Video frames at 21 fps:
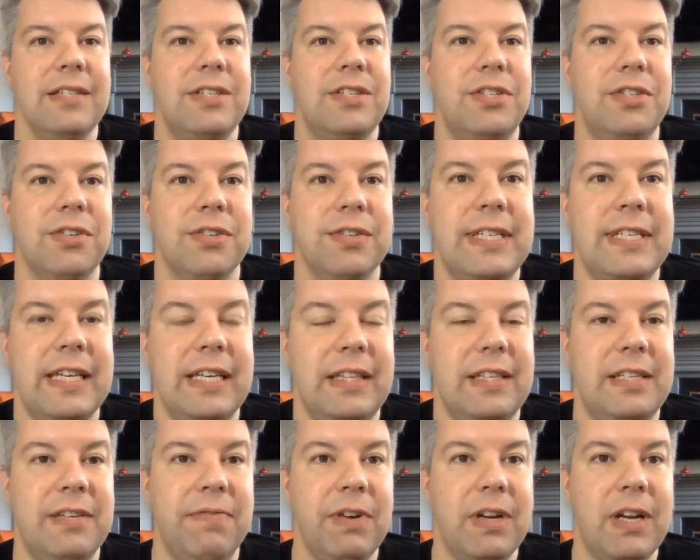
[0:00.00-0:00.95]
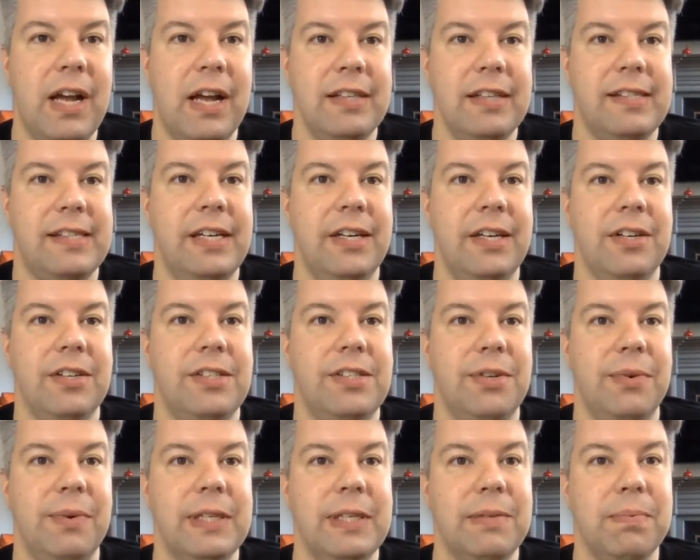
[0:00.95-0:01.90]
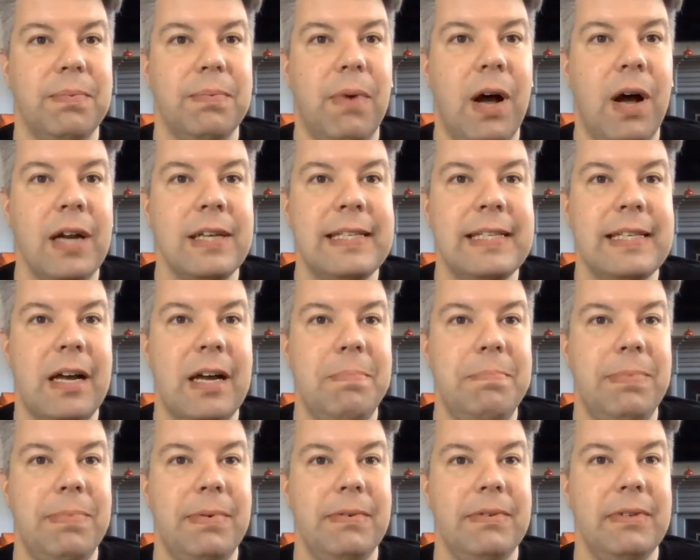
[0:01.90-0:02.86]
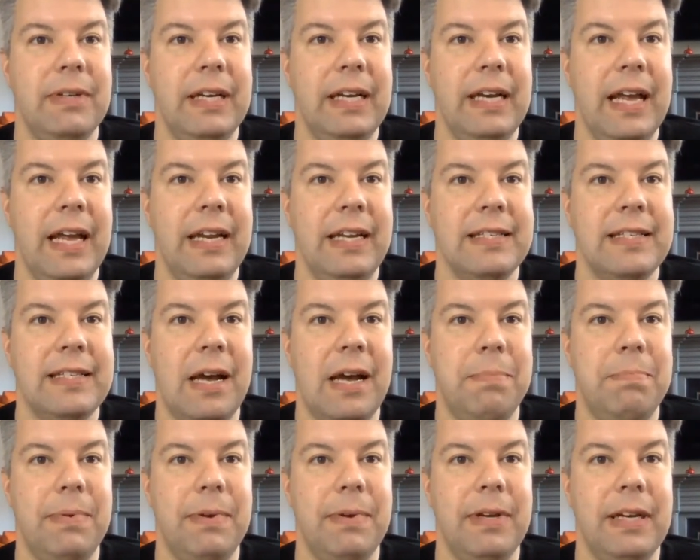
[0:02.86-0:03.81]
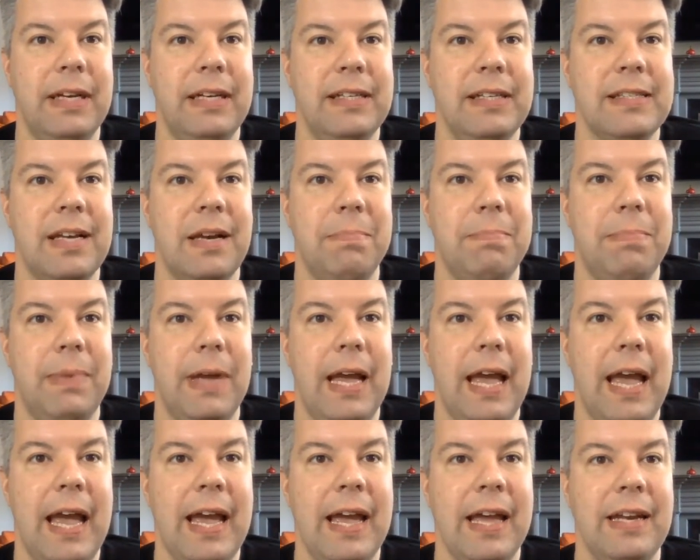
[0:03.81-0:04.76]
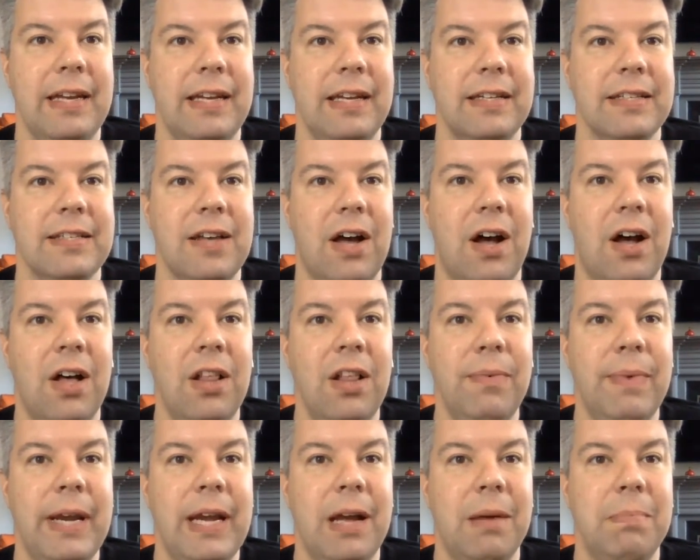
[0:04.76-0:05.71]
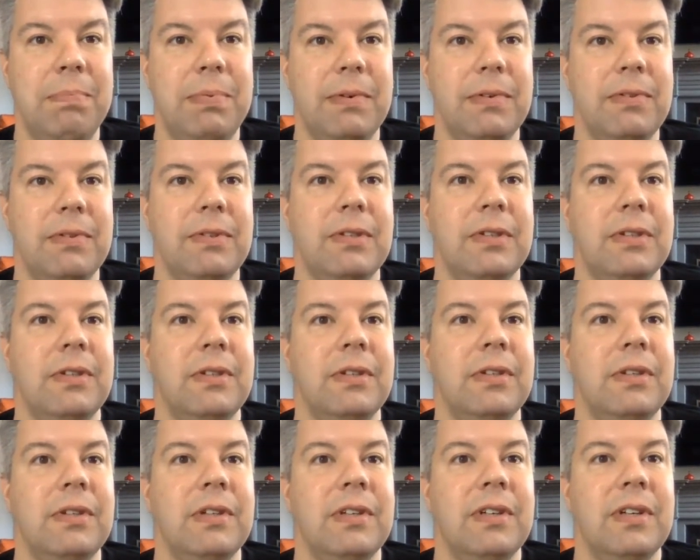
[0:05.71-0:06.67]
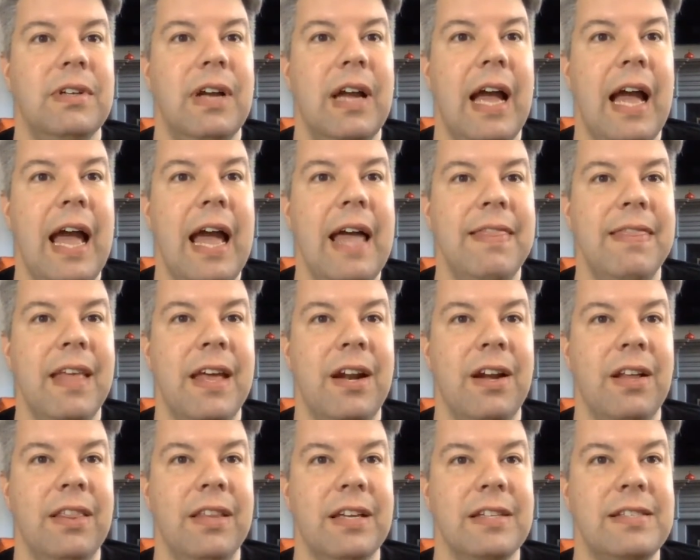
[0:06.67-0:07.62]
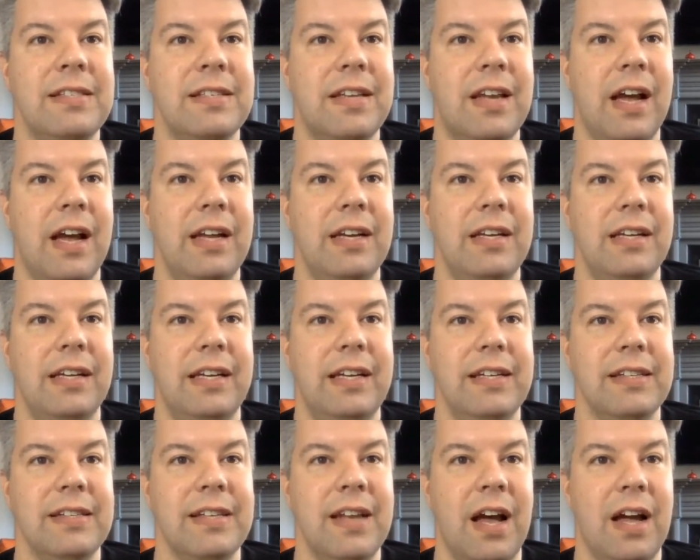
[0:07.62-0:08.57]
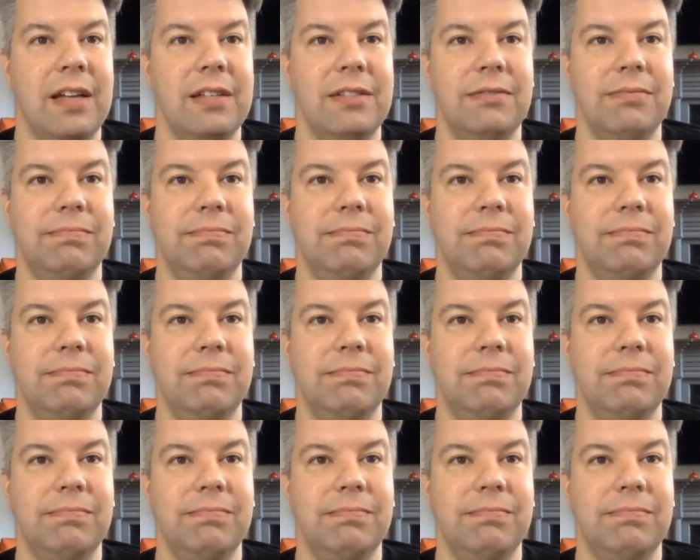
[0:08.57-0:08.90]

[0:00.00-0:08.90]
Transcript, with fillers: you'll see different cuts here. So he walks up, and he's up, and he's up, and he's all the way up. And then on this cut, he's not.